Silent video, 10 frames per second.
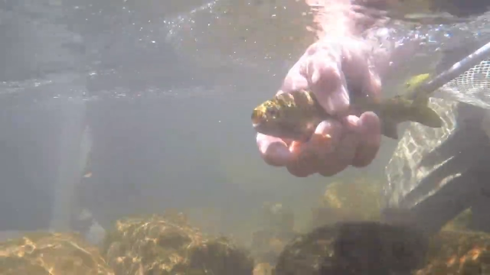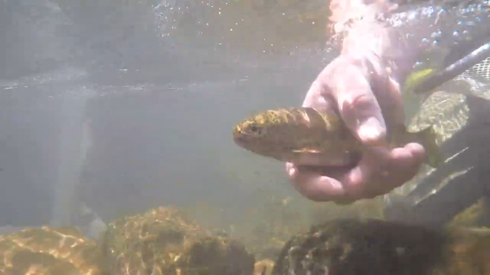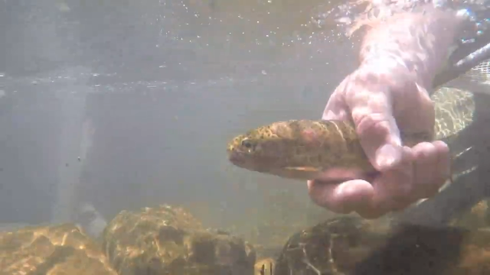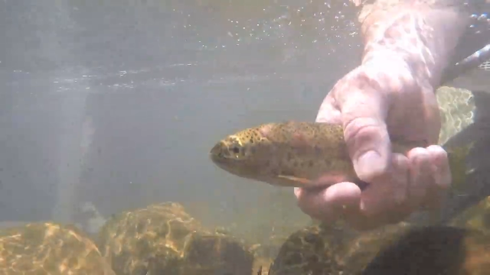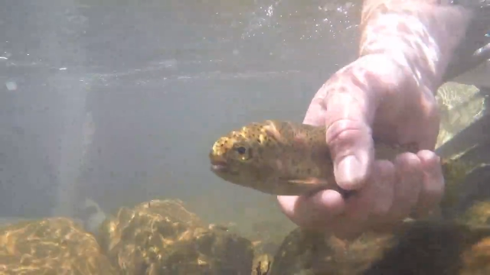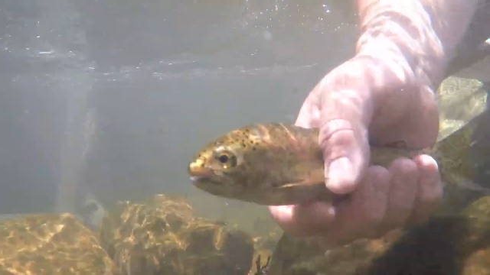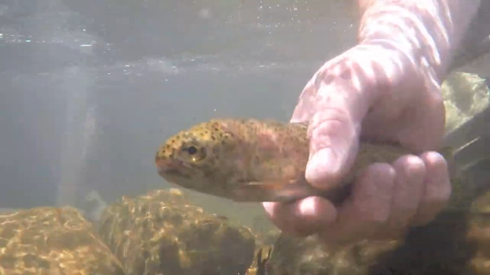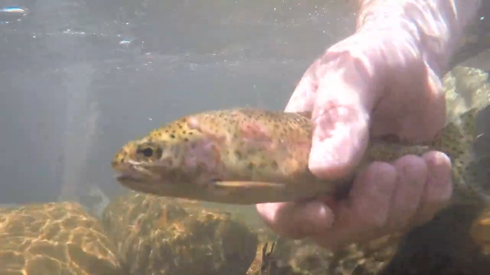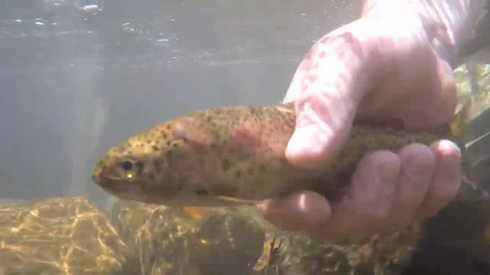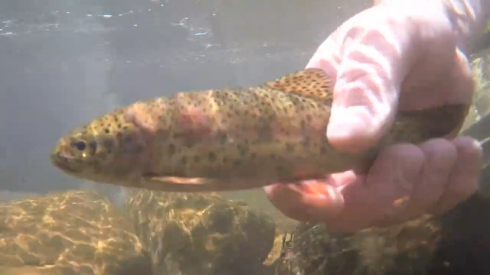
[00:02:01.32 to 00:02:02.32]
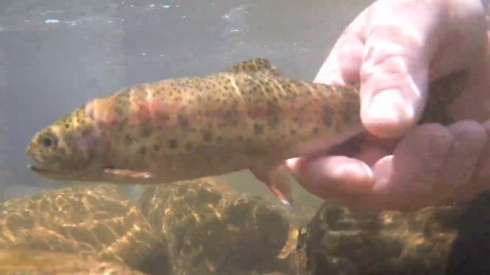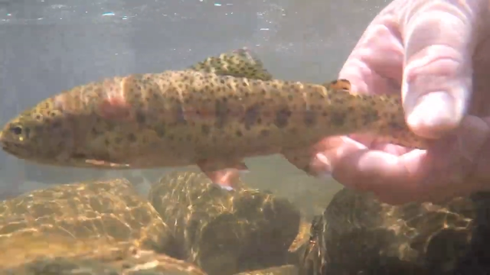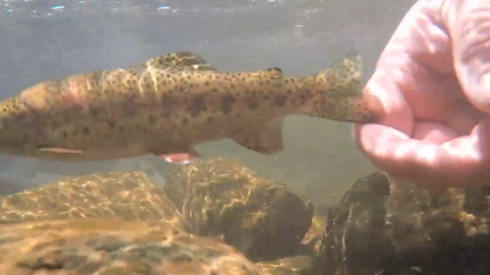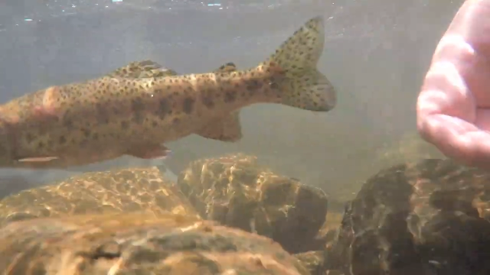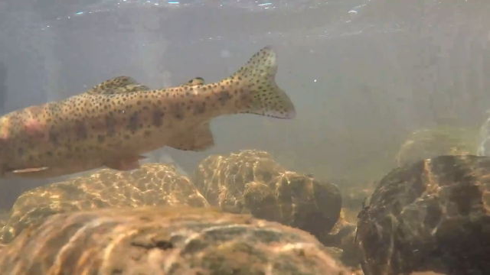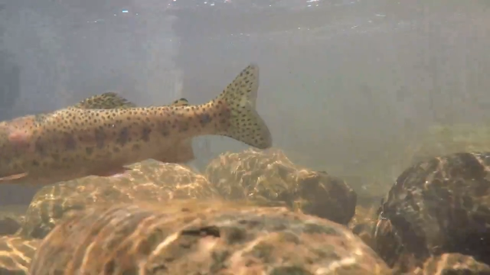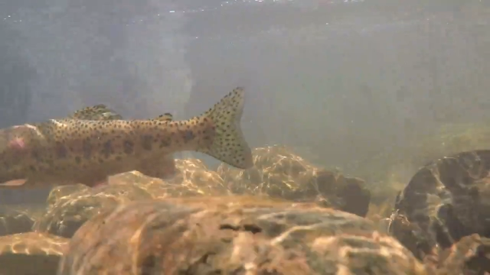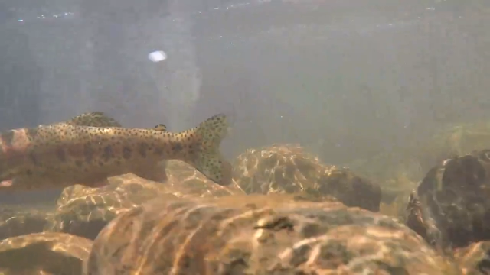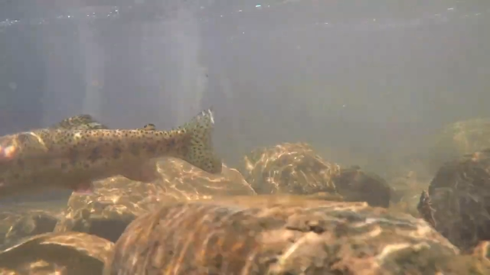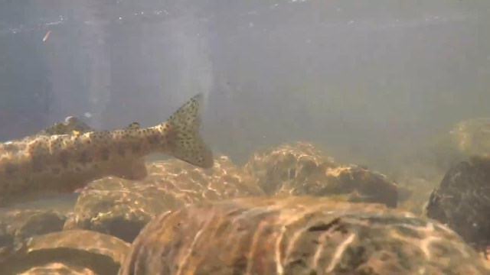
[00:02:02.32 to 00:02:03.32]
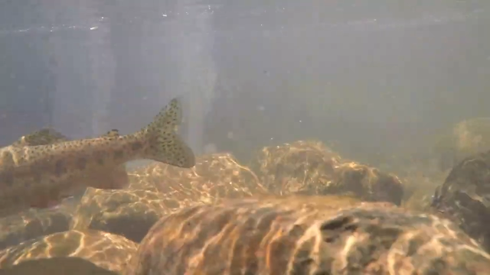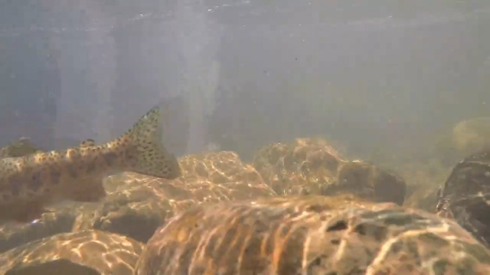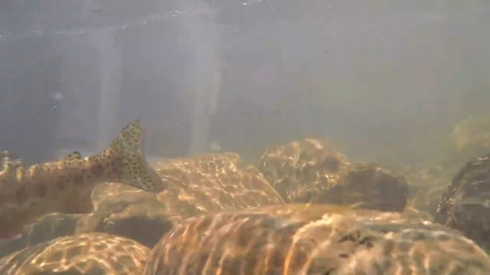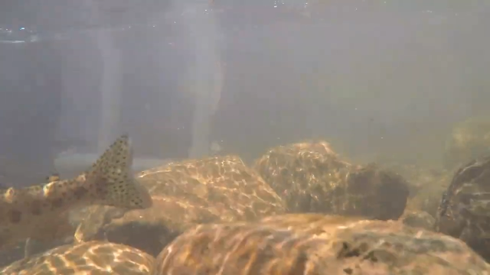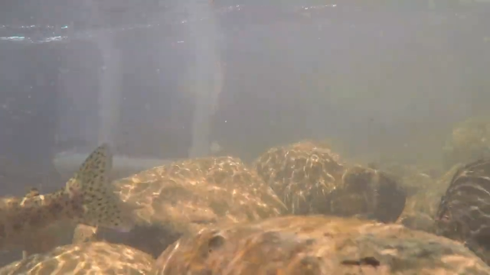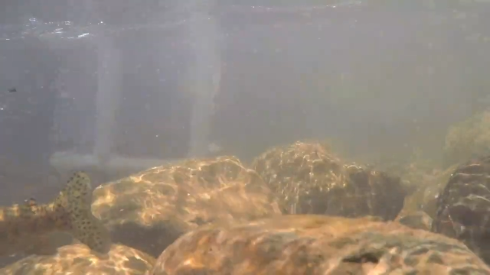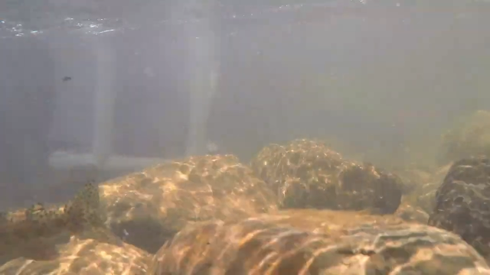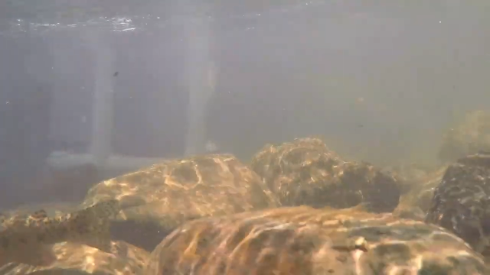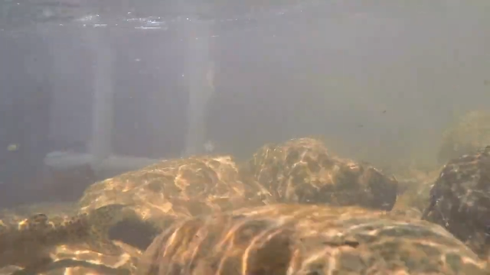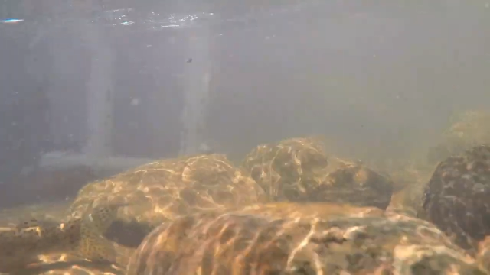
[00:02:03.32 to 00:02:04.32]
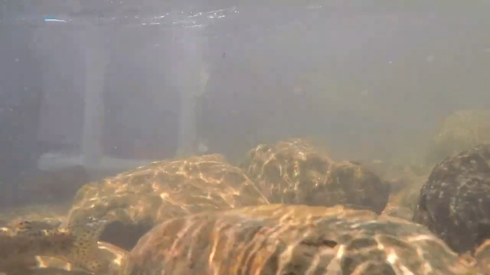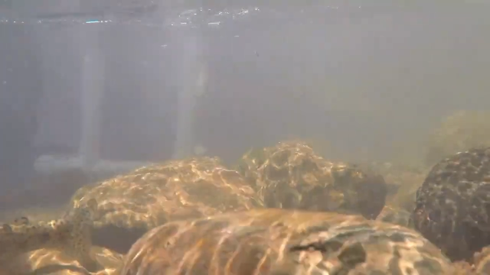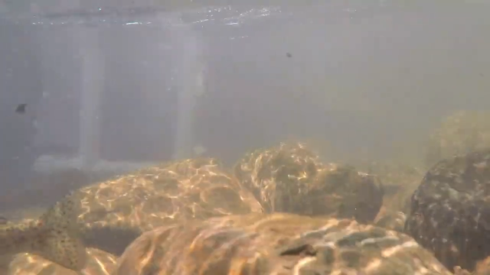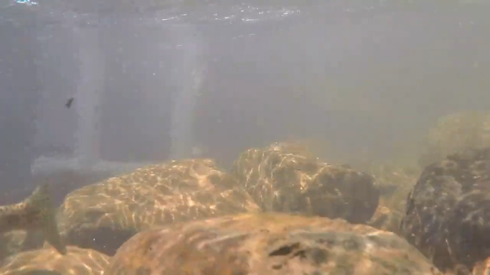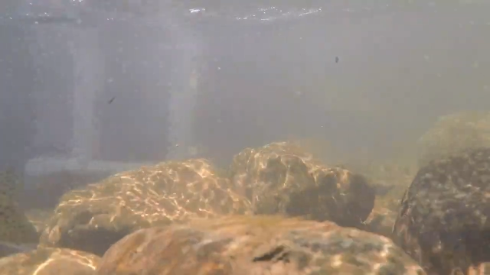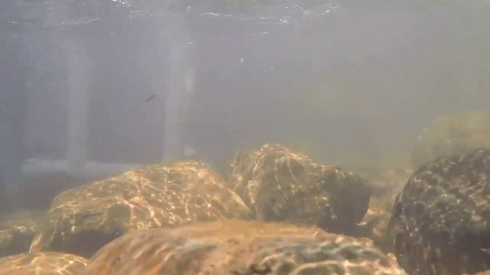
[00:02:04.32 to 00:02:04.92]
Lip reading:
[unreadable: no face in view]